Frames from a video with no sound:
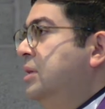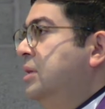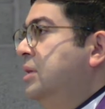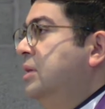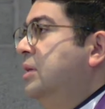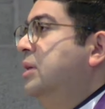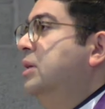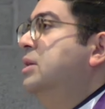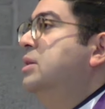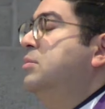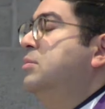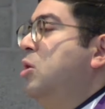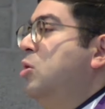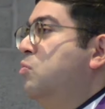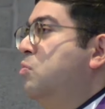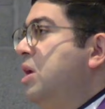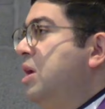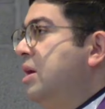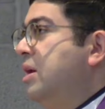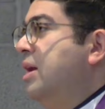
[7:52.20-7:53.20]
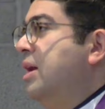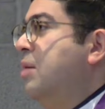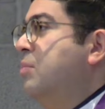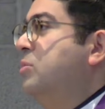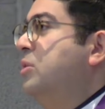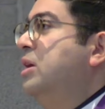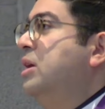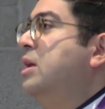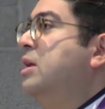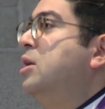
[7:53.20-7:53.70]
It is about building up
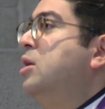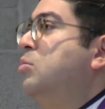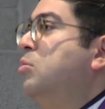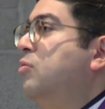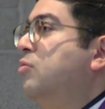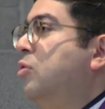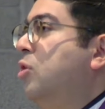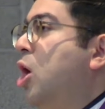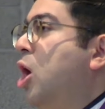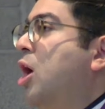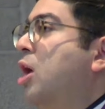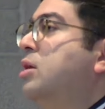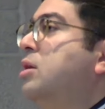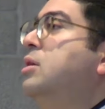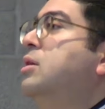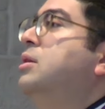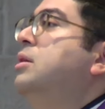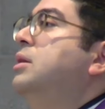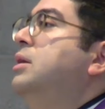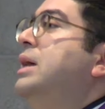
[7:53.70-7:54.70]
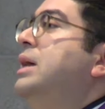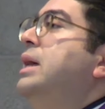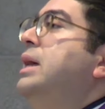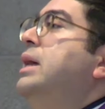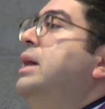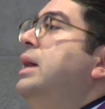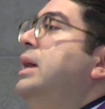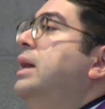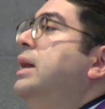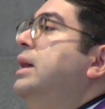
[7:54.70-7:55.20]
the kingdom of God
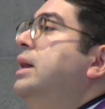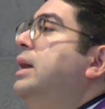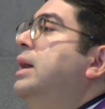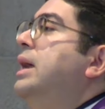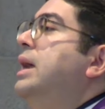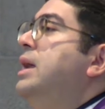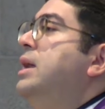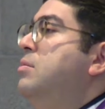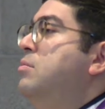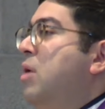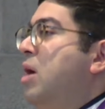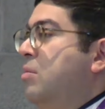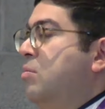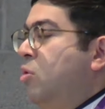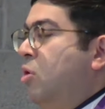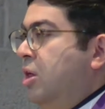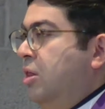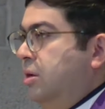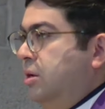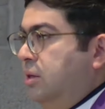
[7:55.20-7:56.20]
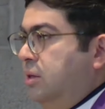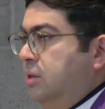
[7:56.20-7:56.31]
in my brother,